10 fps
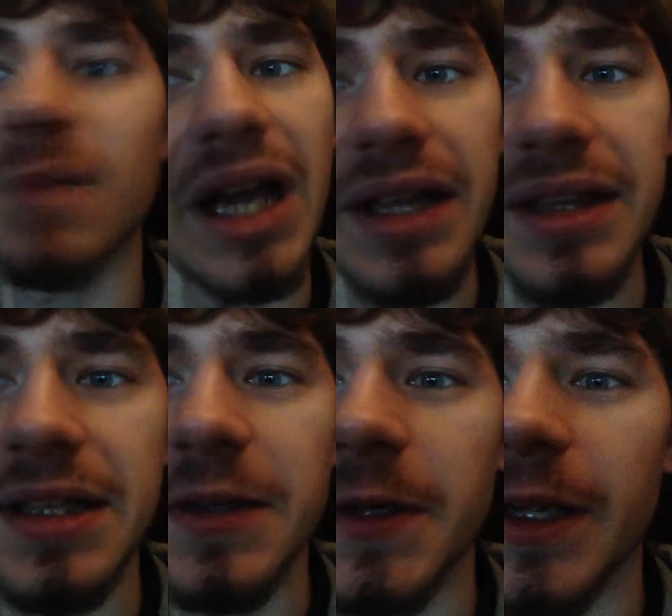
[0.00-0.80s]
got
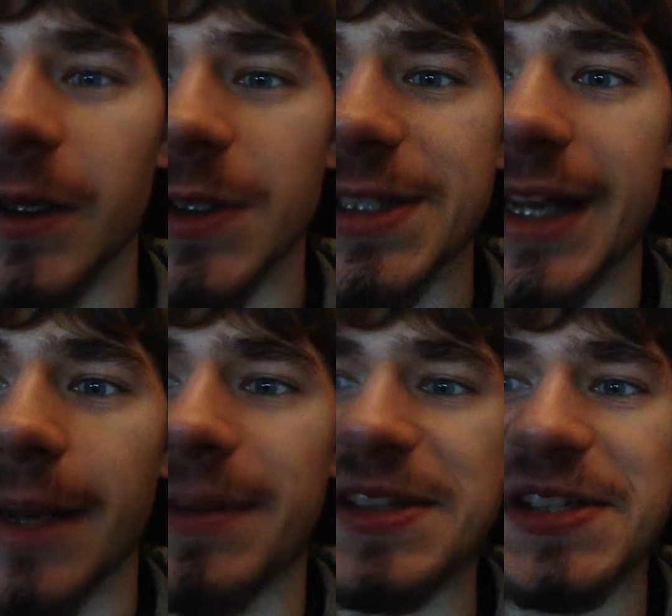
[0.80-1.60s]
the internet all set
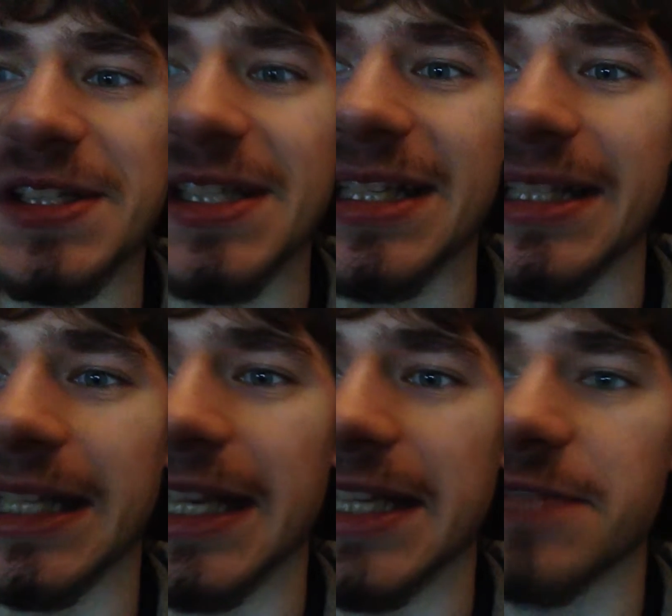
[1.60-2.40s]
up as you seen in the
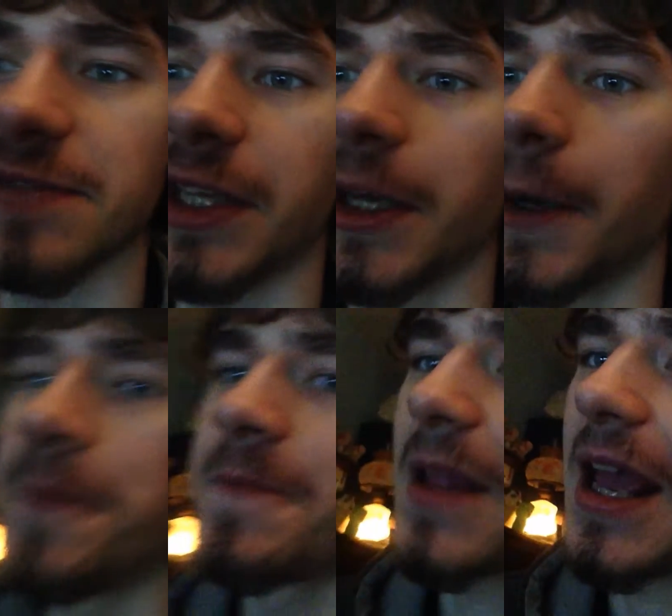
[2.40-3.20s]
last video.
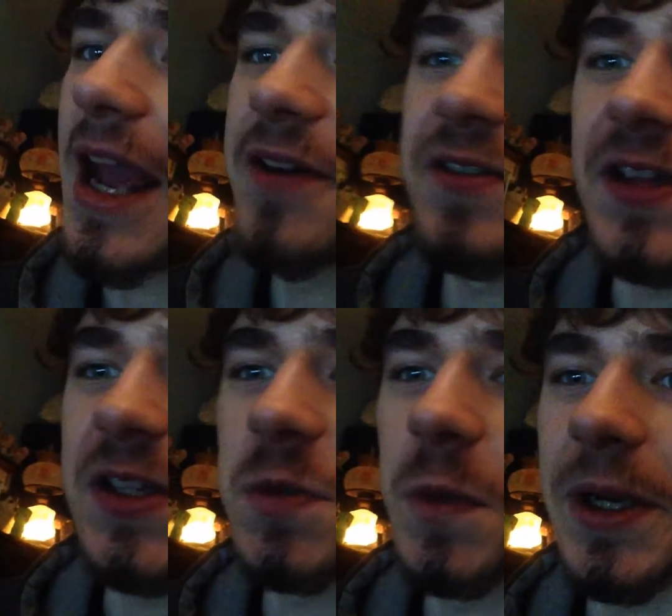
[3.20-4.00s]

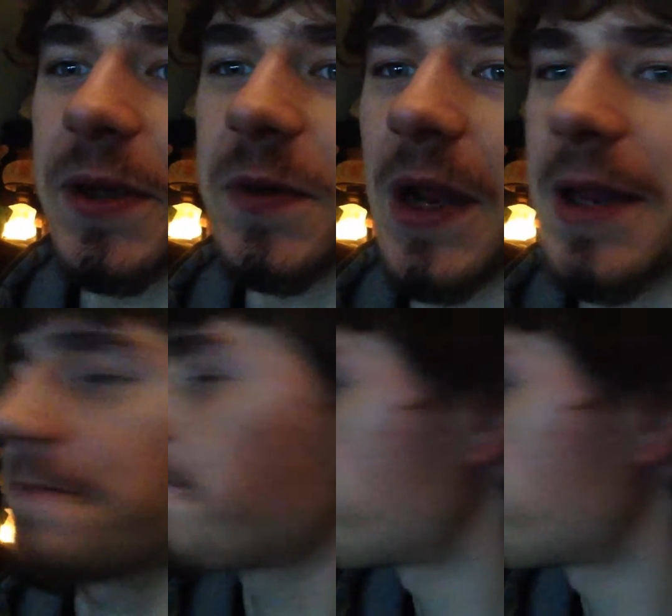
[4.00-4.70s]
Everything's working right.